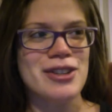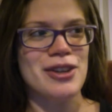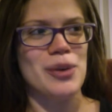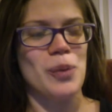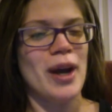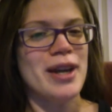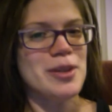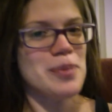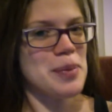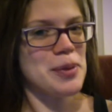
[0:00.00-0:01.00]
know. Why
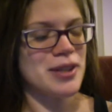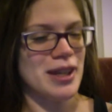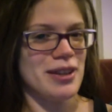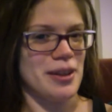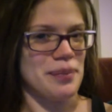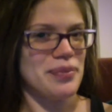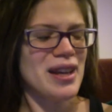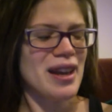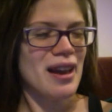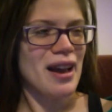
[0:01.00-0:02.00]
do people take them?
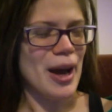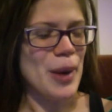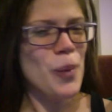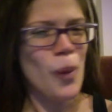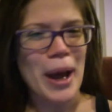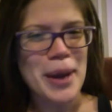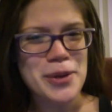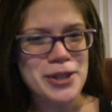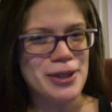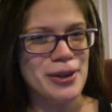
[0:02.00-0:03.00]
And why
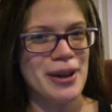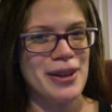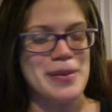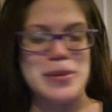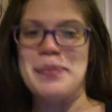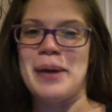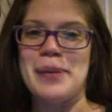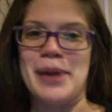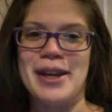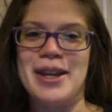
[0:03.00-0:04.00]
would you look at them in
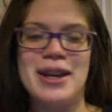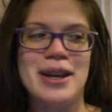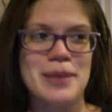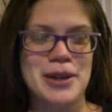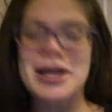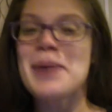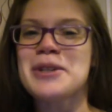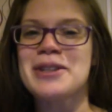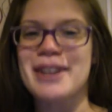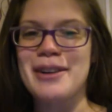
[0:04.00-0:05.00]
public? Because I
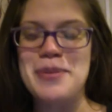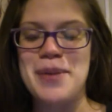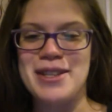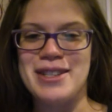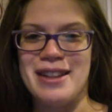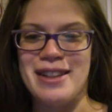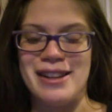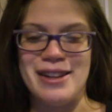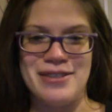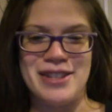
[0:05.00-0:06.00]
wasn't the only person in the
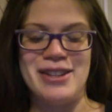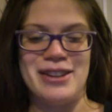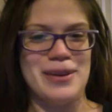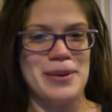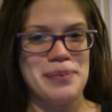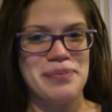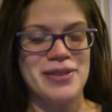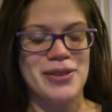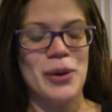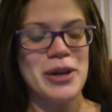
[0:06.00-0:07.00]
lift either. There were
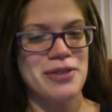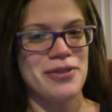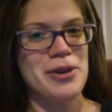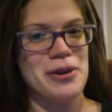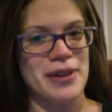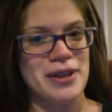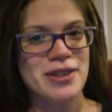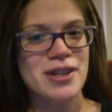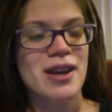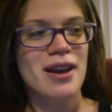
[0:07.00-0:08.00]
quite a few of
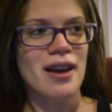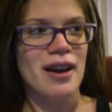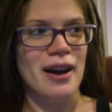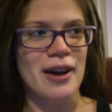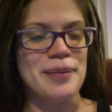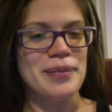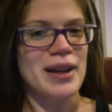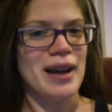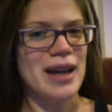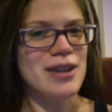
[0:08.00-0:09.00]
us.
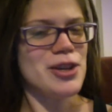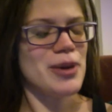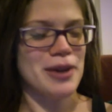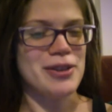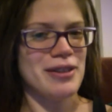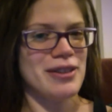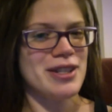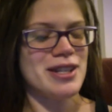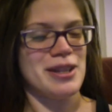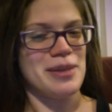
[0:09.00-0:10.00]
I knew I could definitely
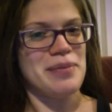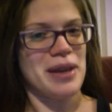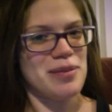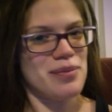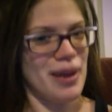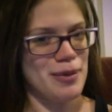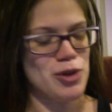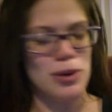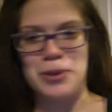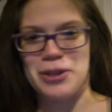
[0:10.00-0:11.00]
see them, and I'm
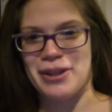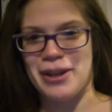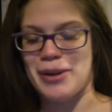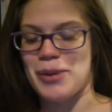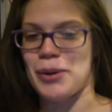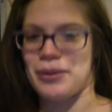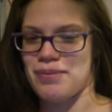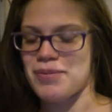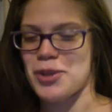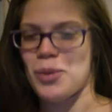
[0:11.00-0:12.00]
sure I wasn't the only one.
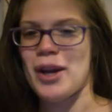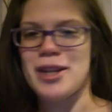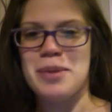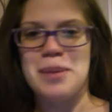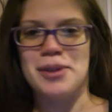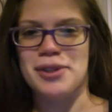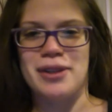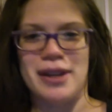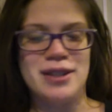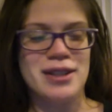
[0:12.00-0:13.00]
So why do people do
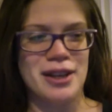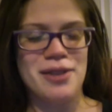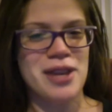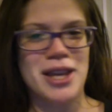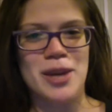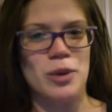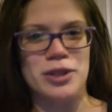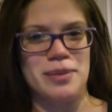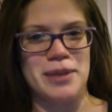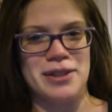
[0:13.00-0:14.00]
this? I don't think you
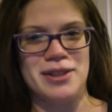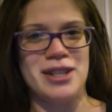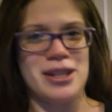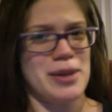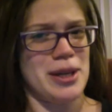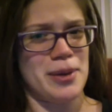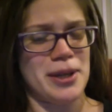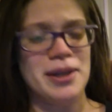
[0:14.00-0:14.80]
wanted me to see them anyway.